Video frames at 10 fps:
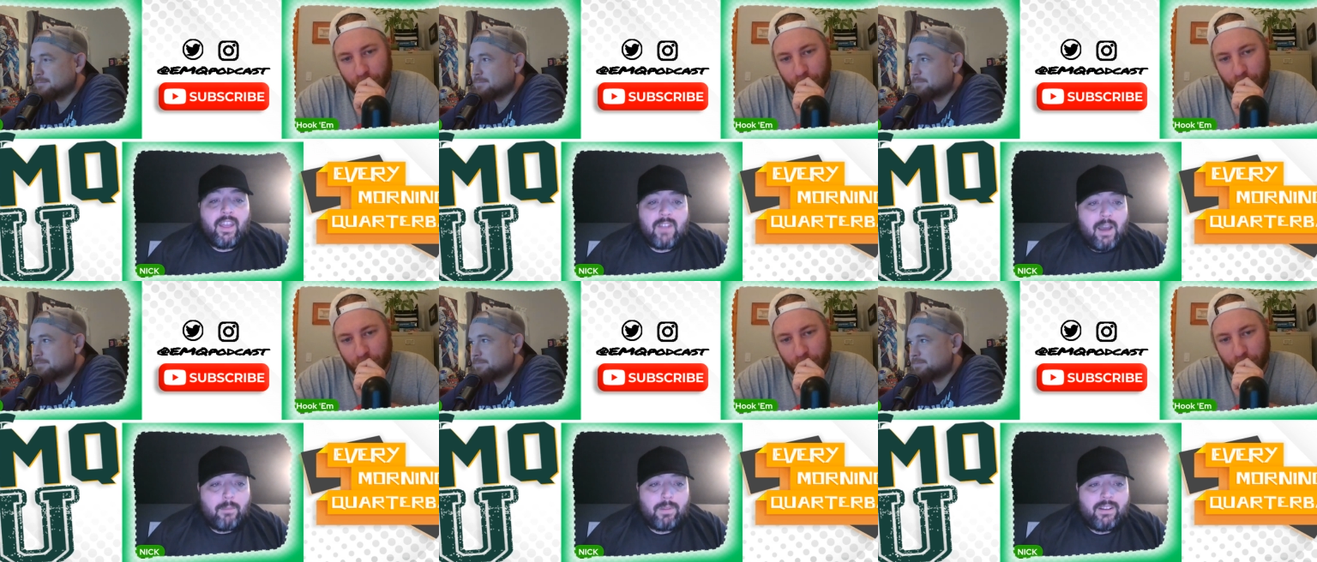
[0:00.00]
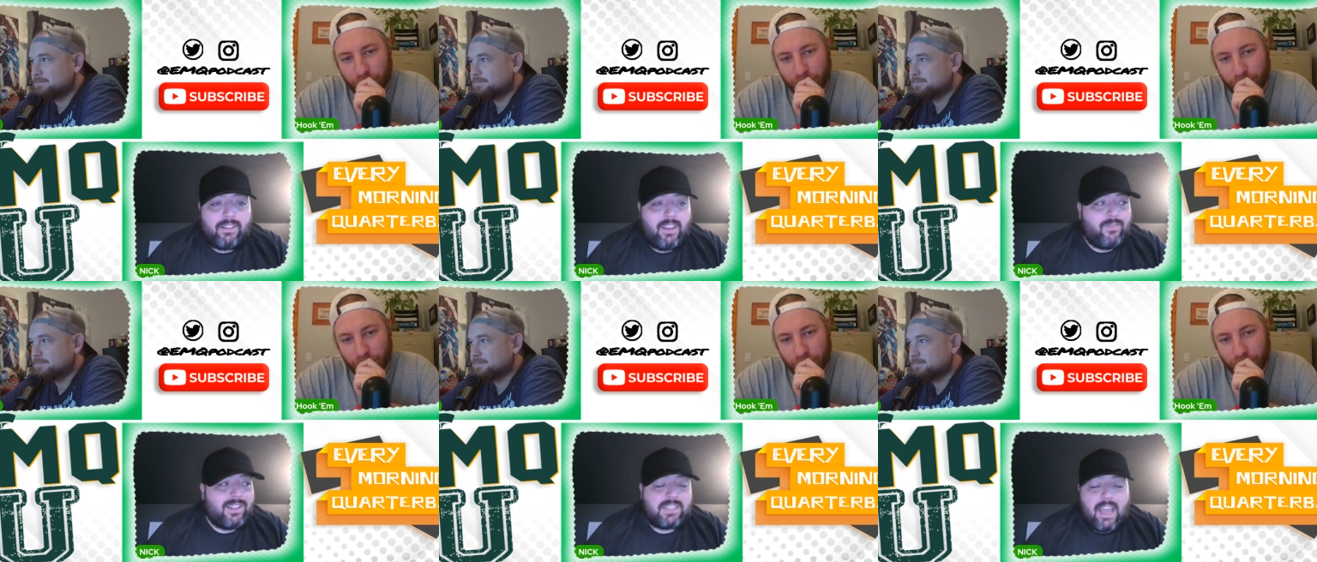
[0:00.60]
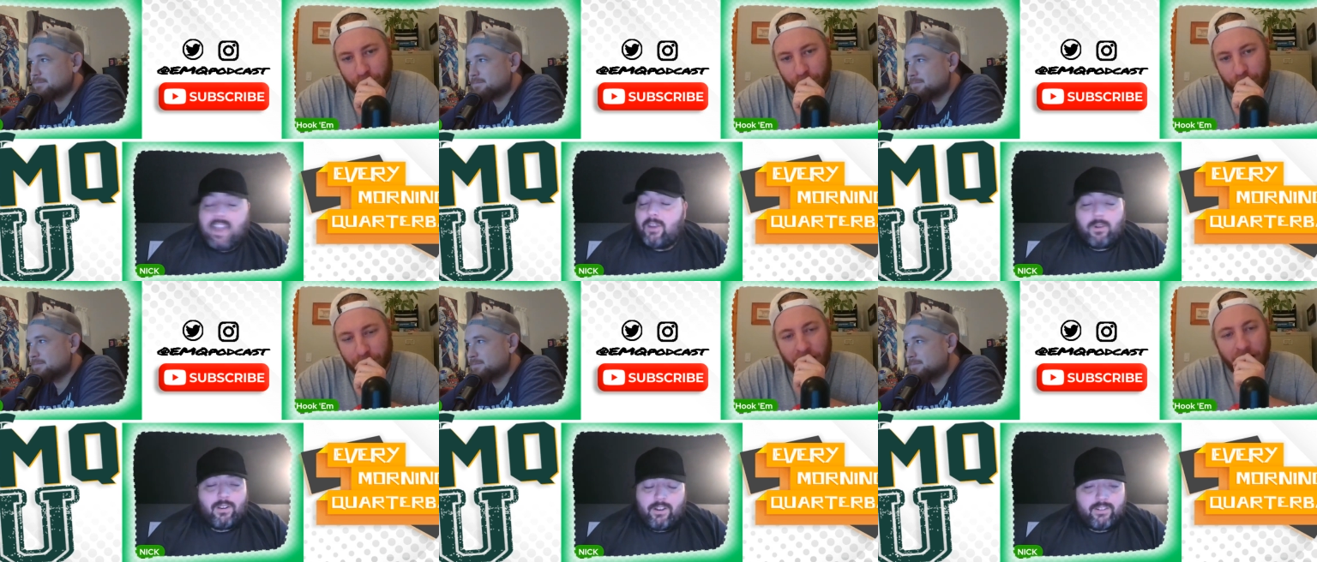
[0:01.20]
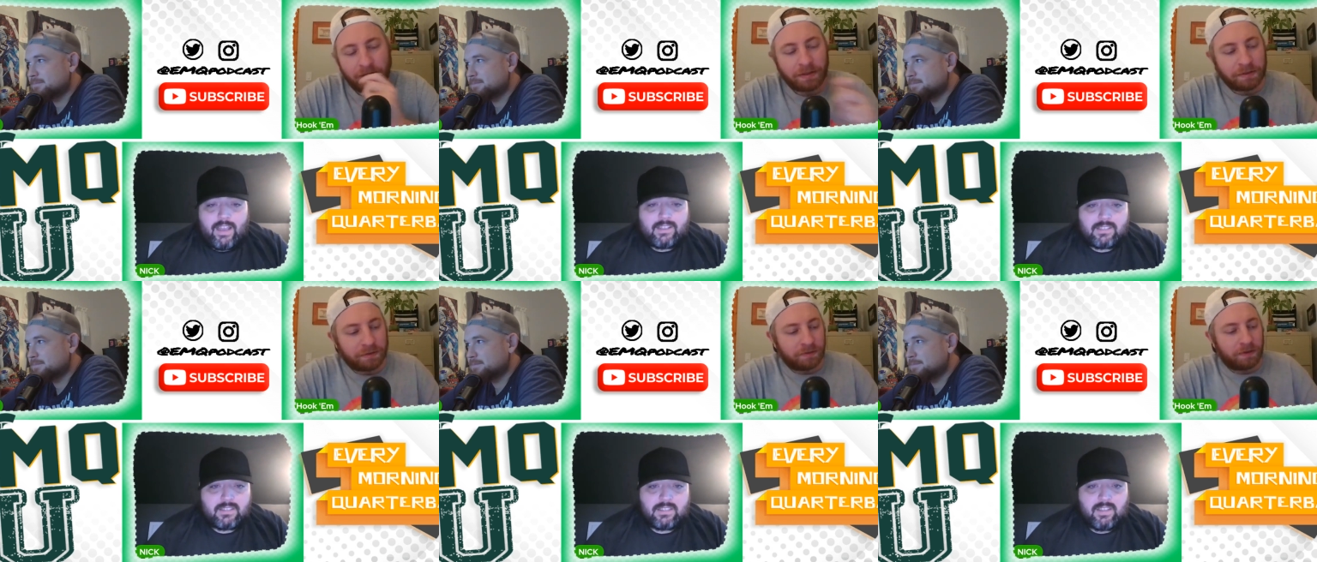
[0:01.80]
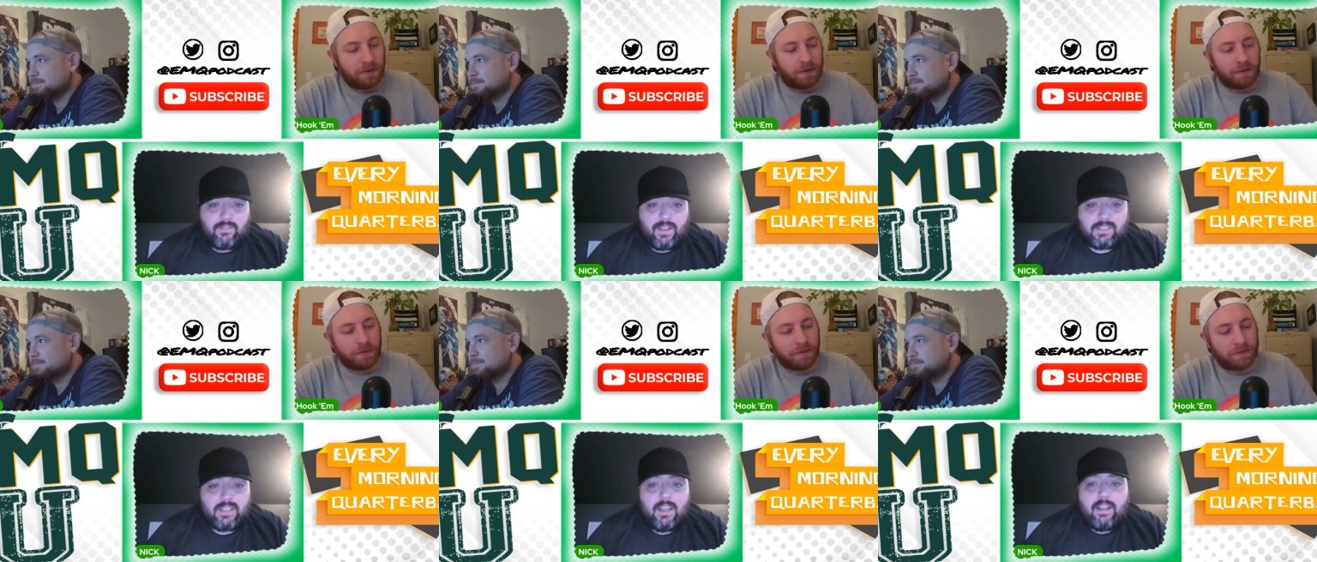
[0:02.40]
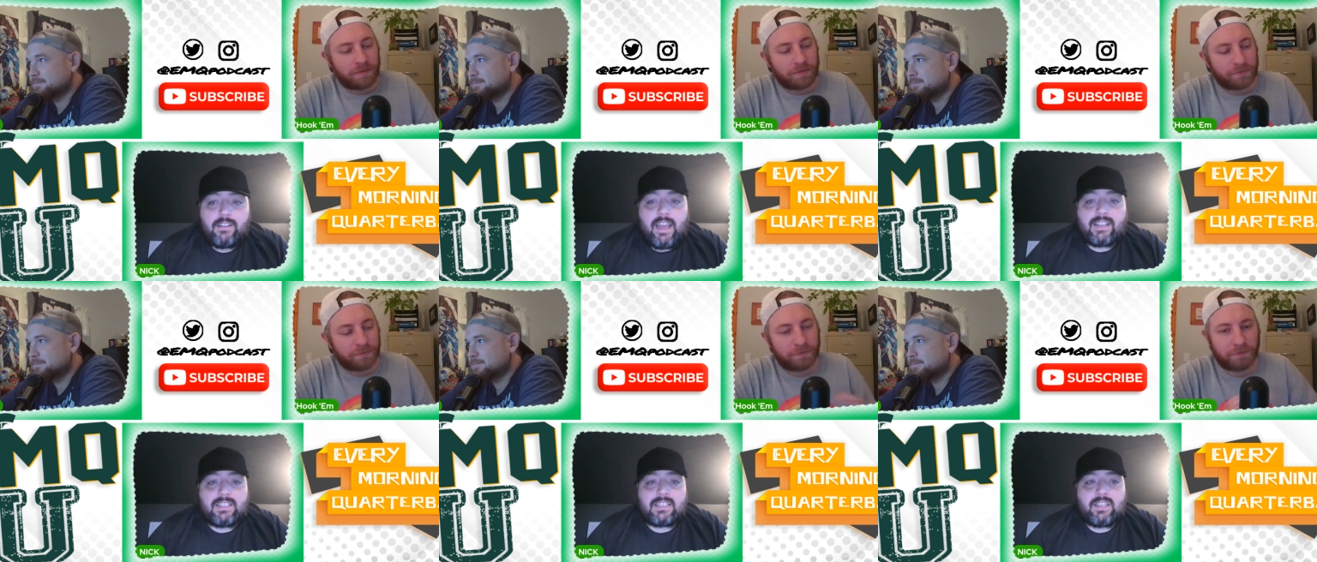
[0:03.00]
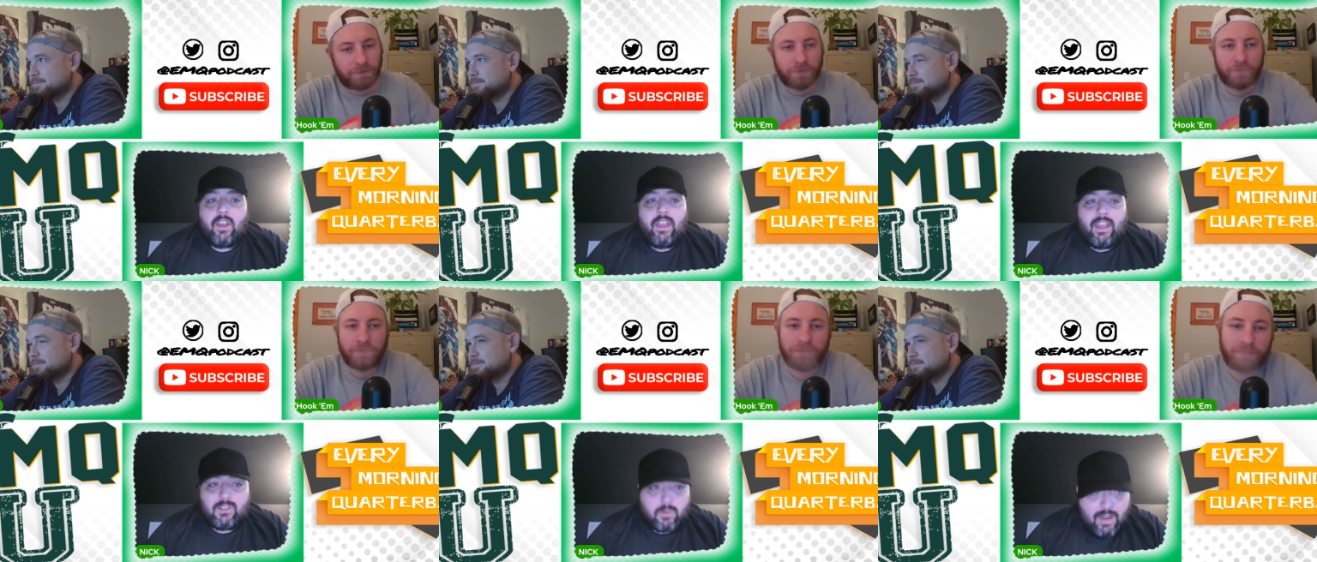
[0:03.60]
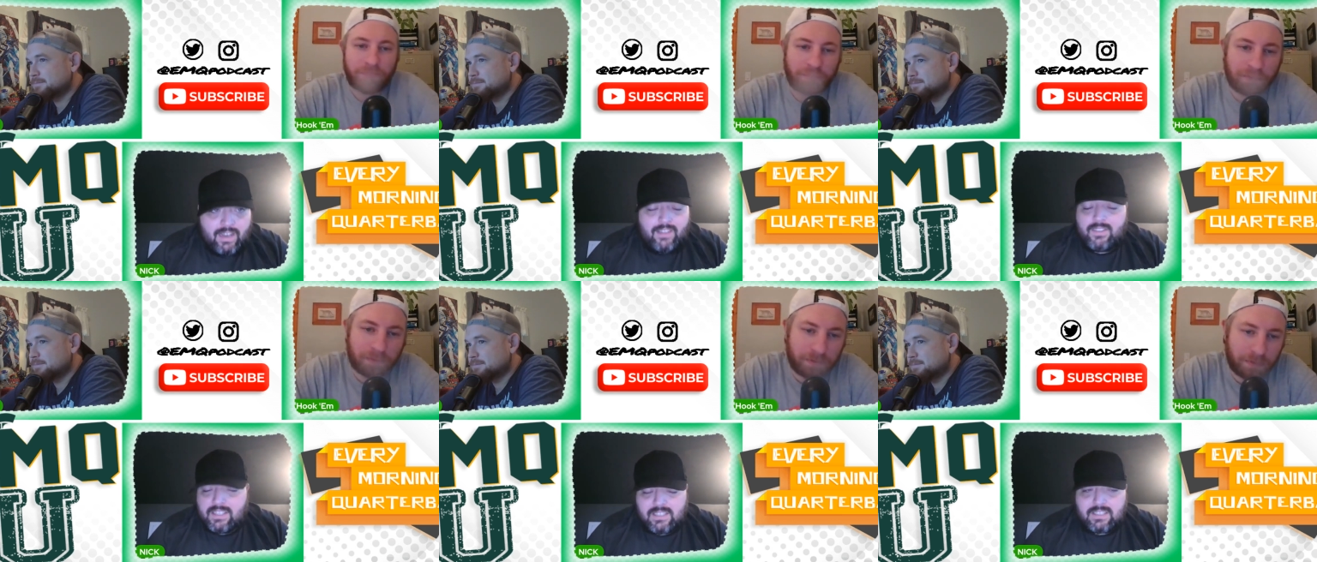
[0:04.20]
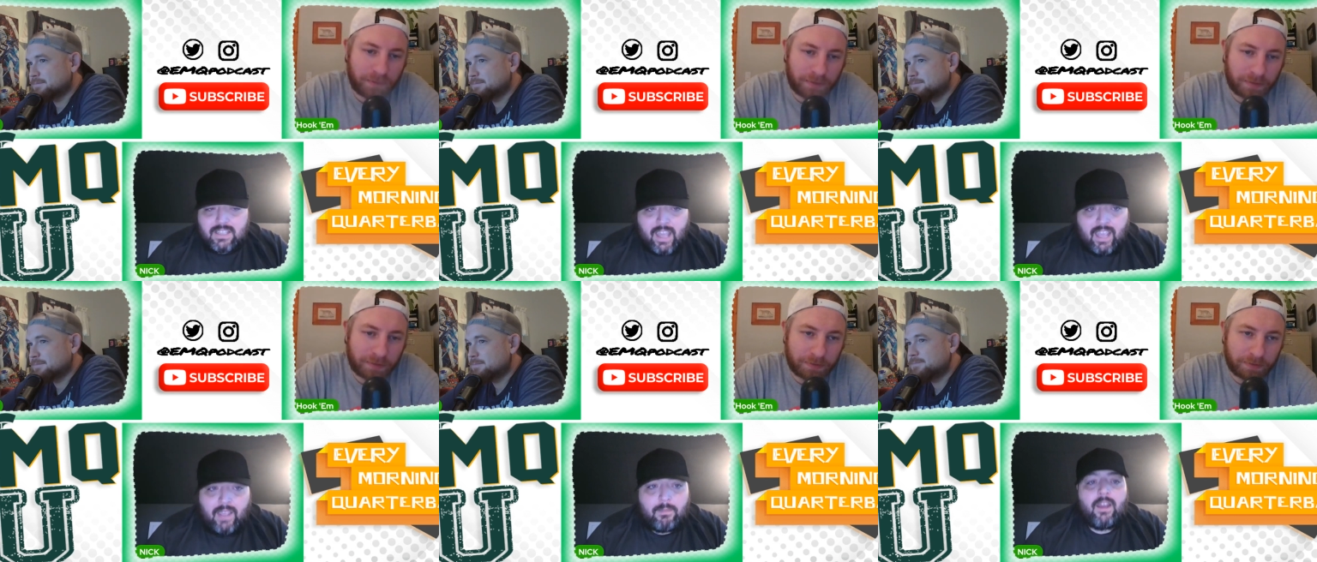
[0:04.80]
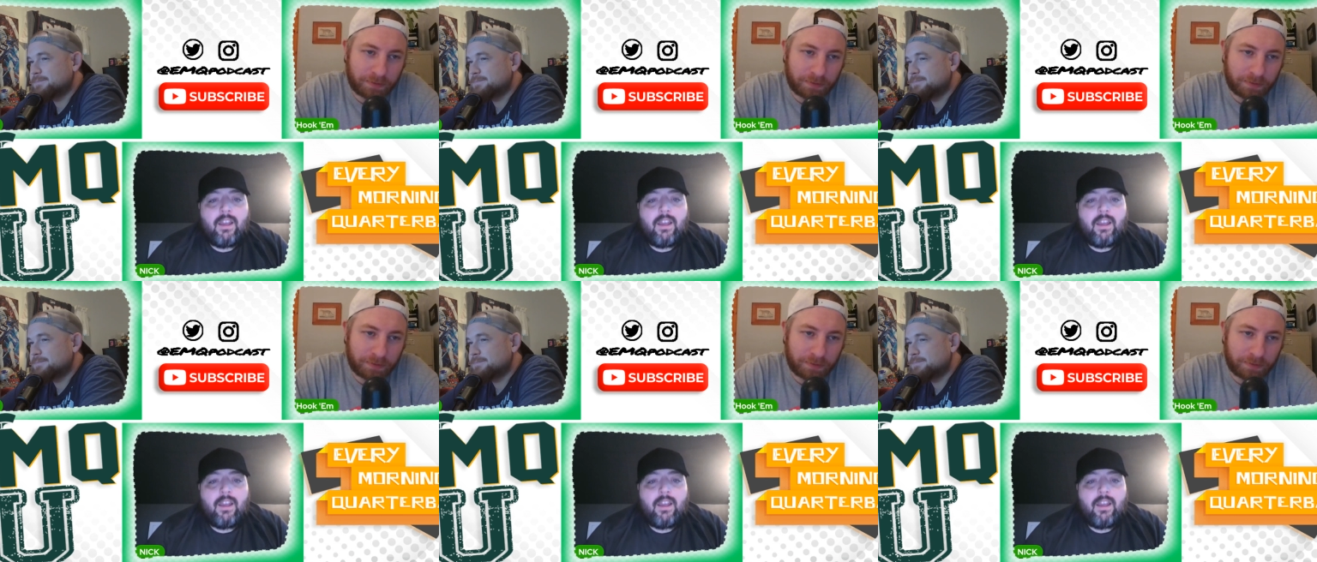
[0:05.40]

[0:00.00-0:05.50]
Speaker 1: have not played a defense anywhere near Texas's defense. Texas is ready. This is the game.